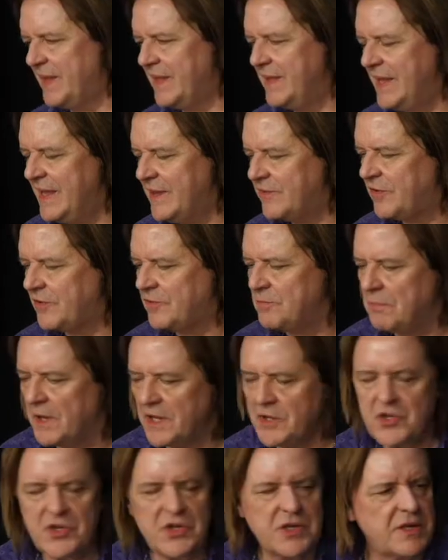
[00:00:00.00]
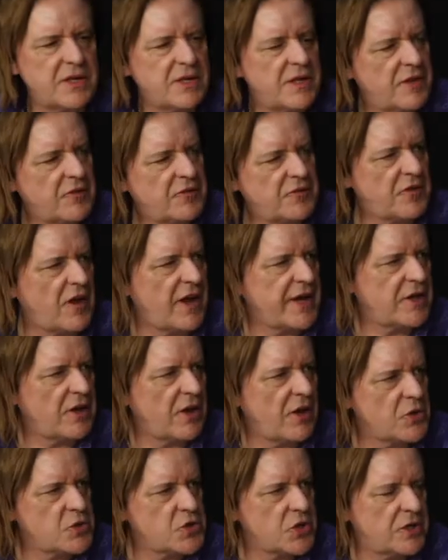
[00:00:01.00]
it's as much
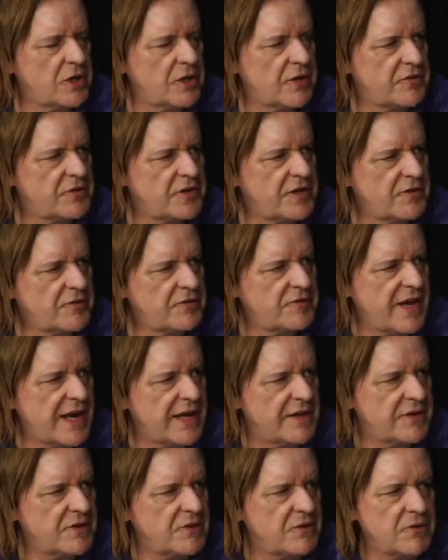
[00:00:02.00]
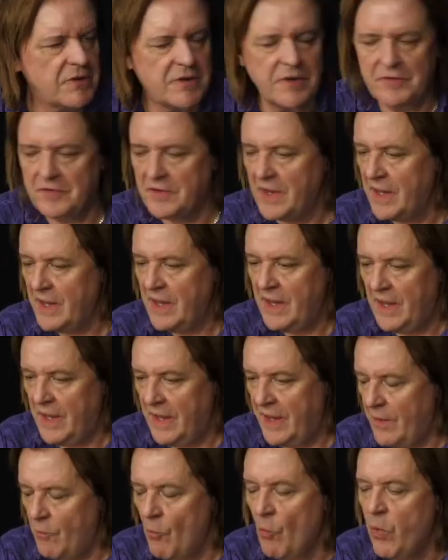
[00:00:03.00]
psychological as it is technical, because
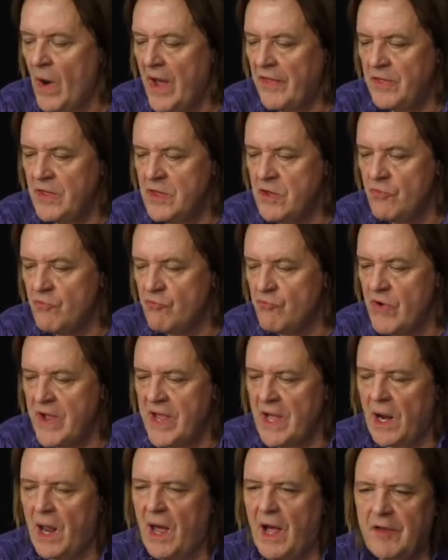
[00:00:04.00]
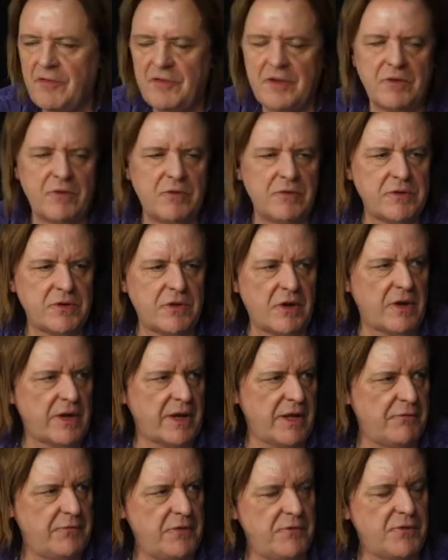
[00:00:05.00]
yeah. whether you realize it or
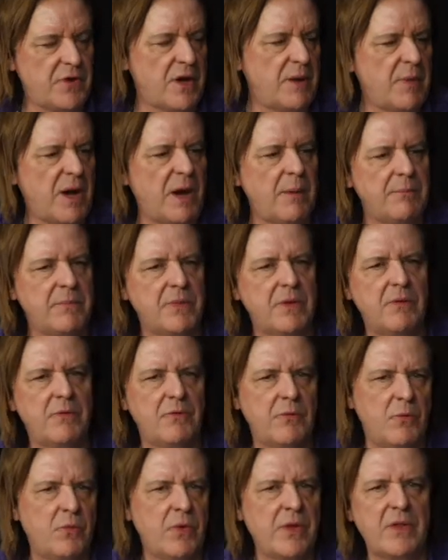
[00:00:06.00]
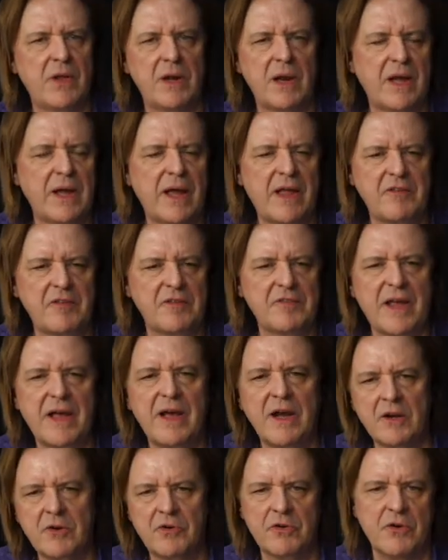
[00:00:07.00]
not, if you've come up with a, like, as I say,
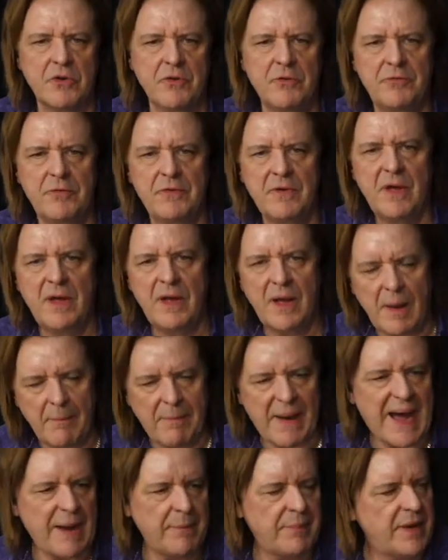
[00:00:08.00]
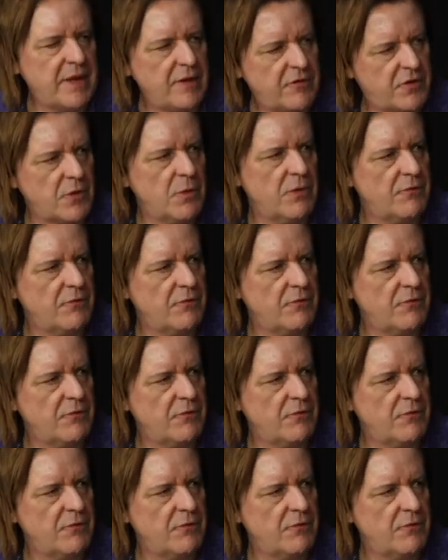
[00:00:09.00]
a groove, a backbeat, two